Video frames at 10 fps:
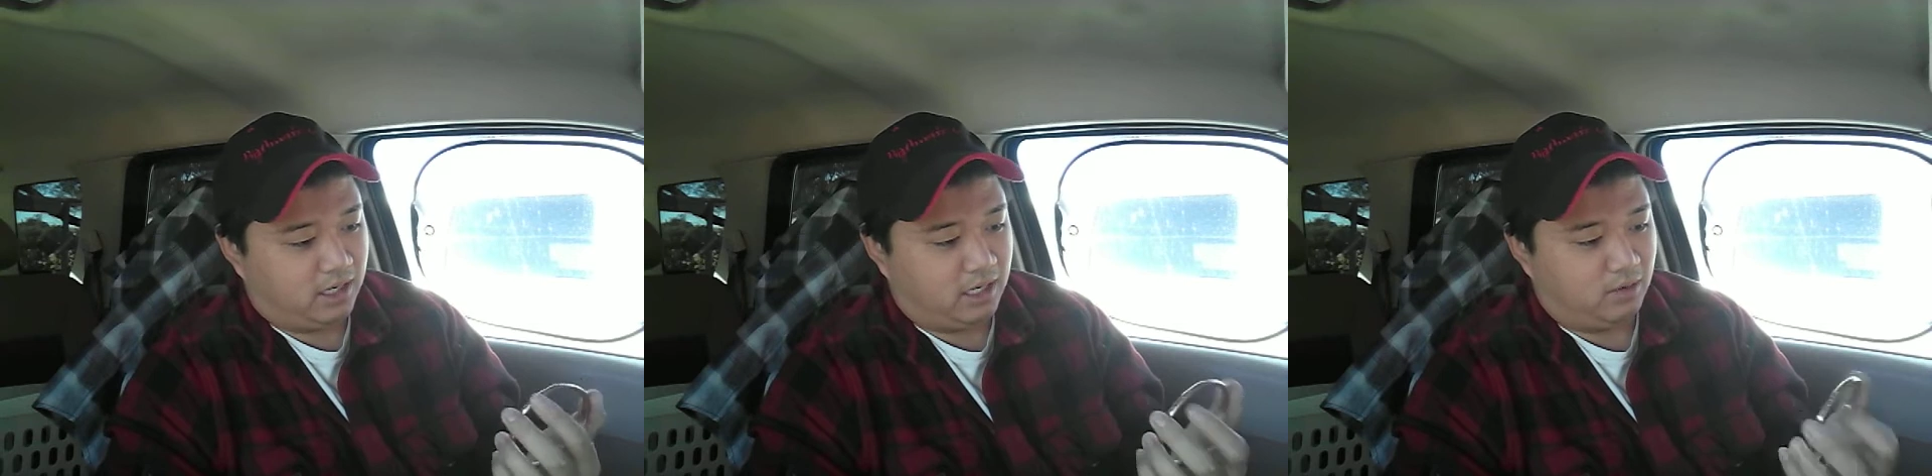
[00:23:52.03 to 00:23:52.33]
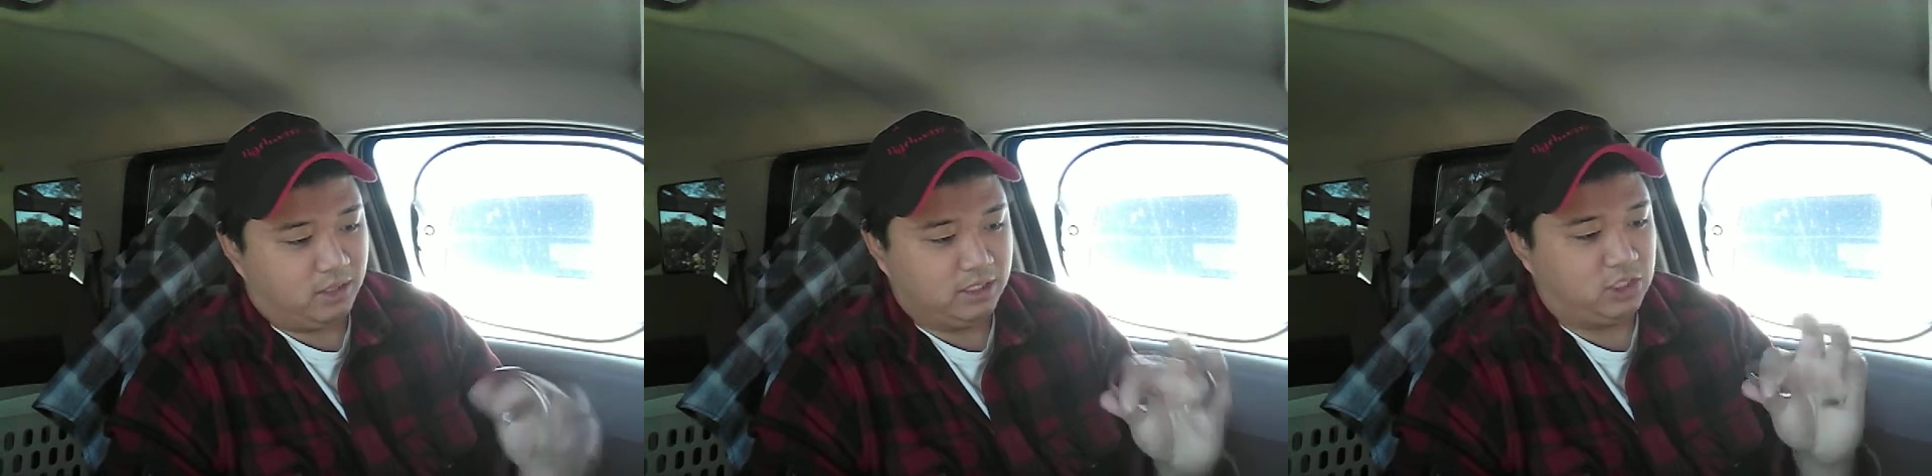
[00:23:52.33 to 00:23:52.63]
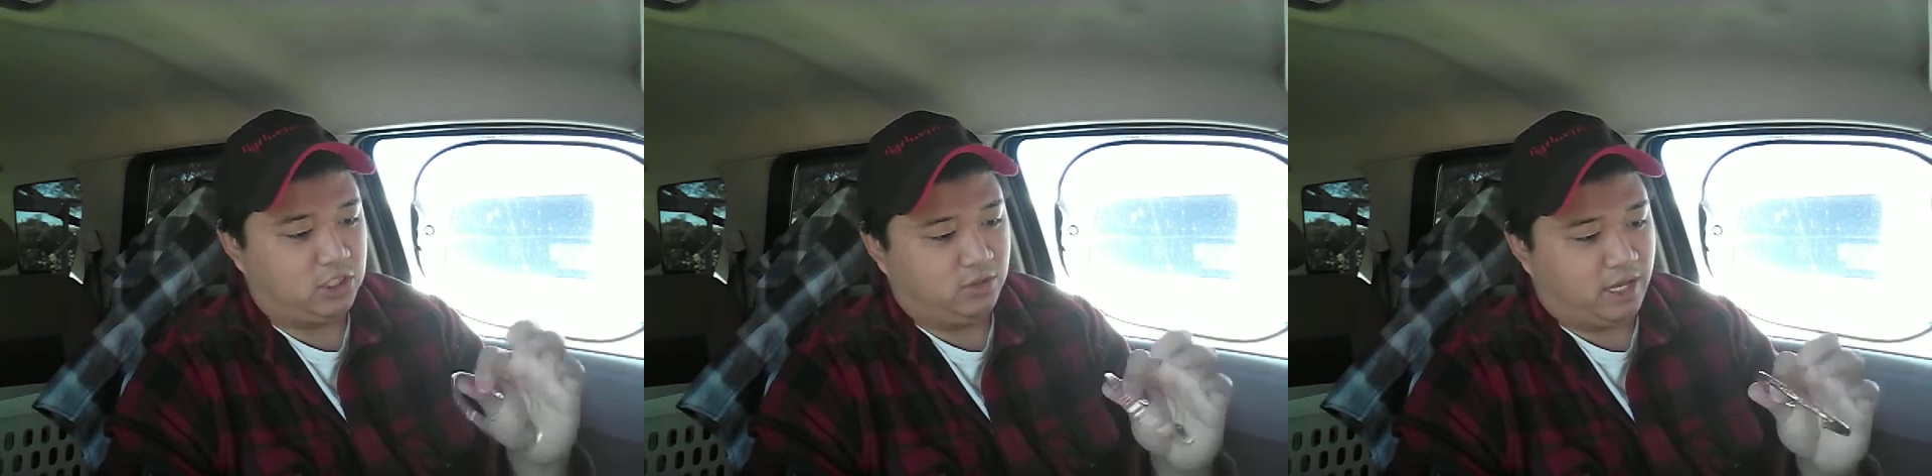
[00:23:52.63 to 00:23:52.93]
I wanted to
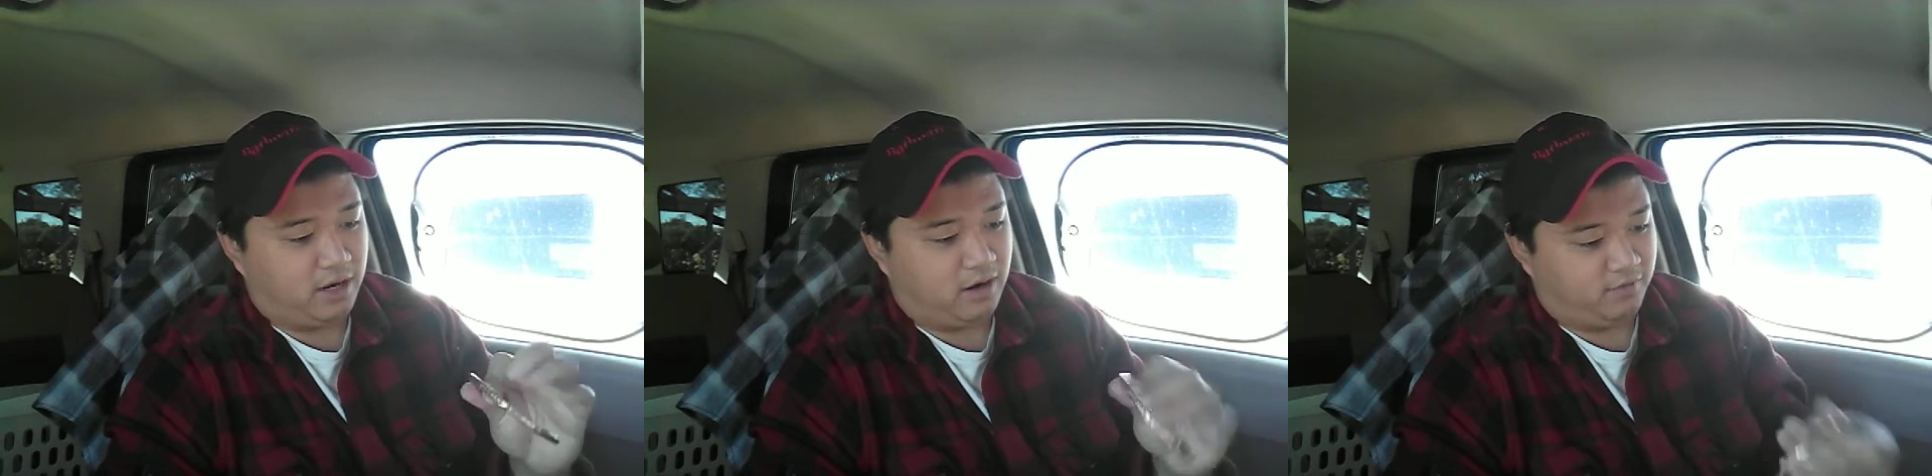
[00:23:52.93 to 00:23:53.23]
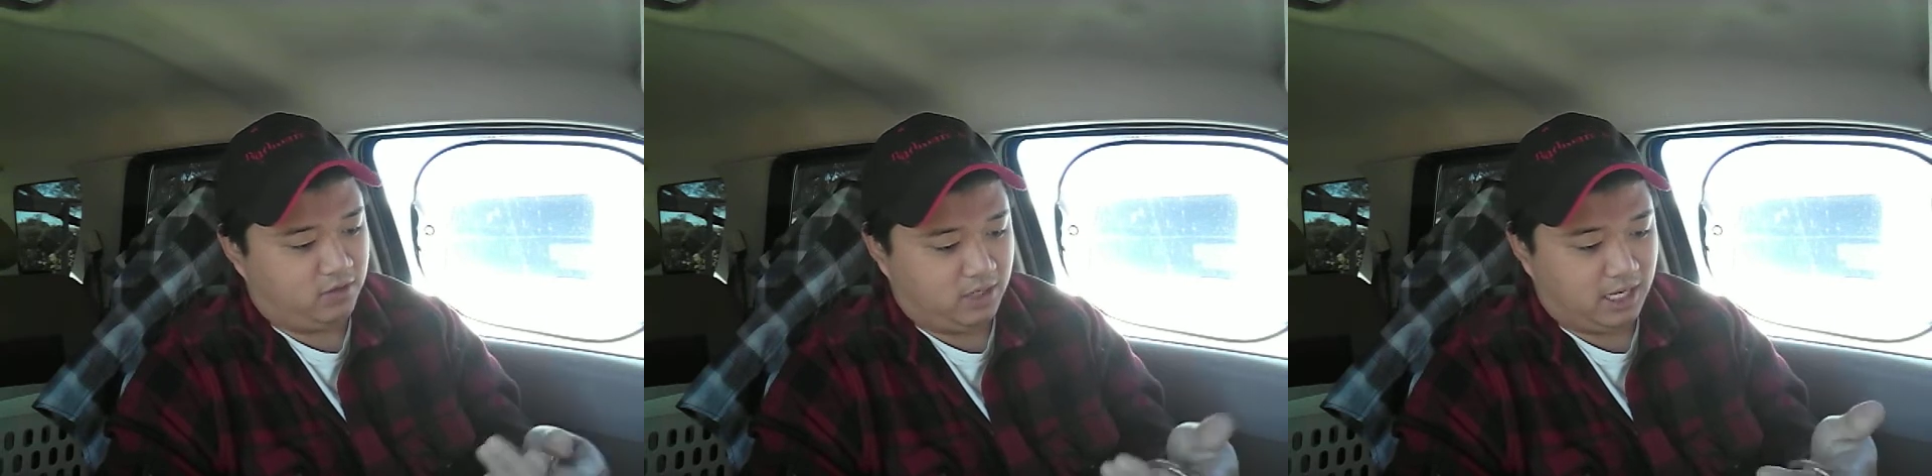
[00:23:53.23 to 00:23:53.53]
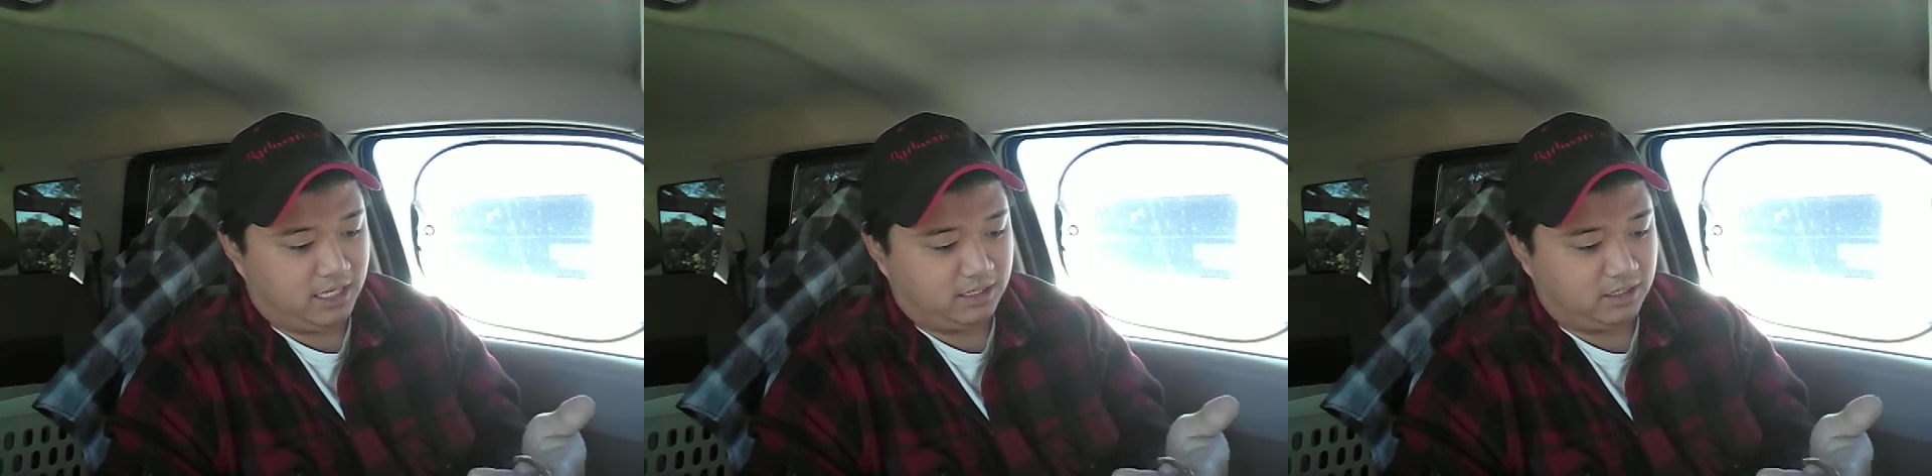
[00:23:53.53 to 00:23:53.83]
show that off to you
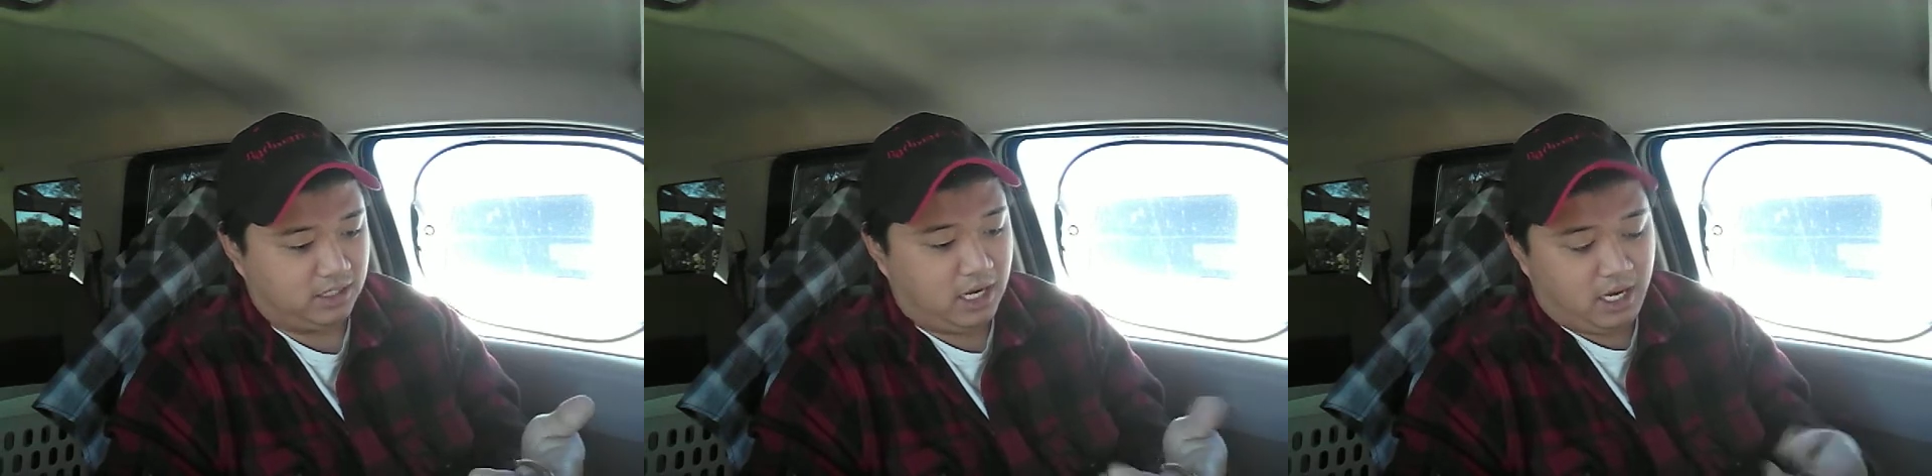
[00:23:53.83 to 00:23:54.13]
guys.